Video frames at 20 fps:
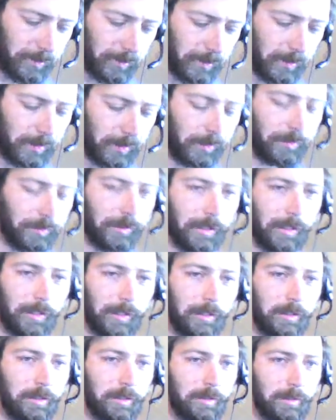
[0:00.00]

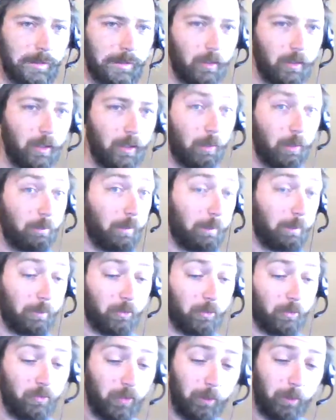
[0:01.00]
our members
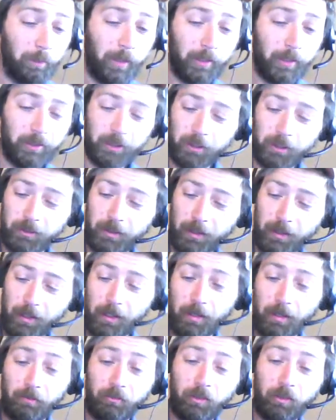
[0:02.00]
of our project
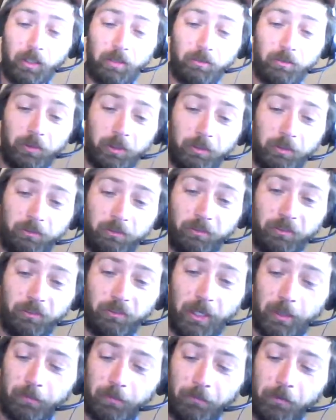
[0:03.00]
have even
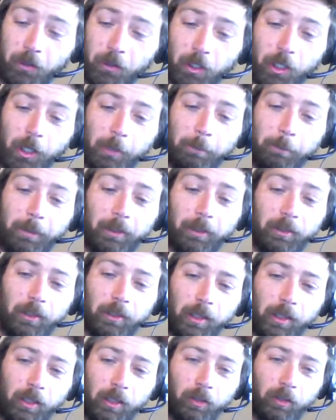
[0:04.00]
found
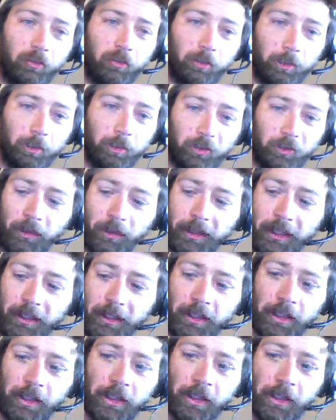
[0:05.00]
parallels
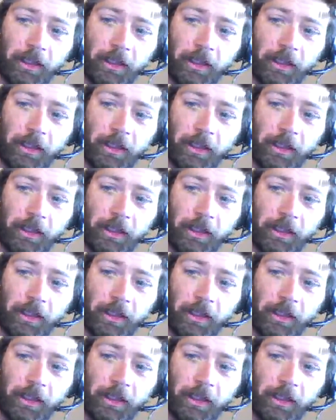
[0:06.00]
between